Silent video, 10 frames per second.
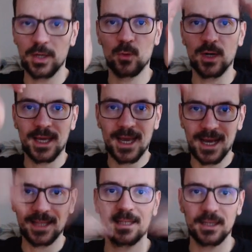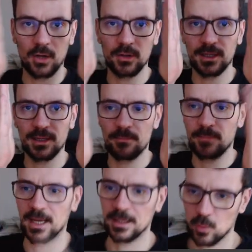it will cut only the
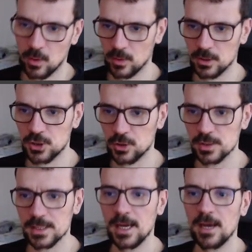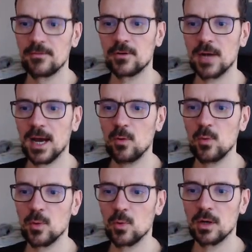band we will choose. For now,
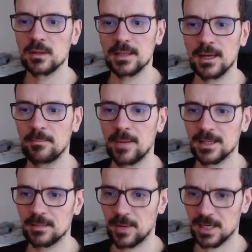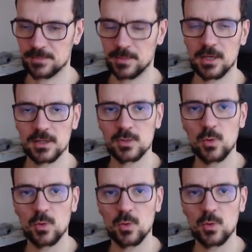we want a band pass, because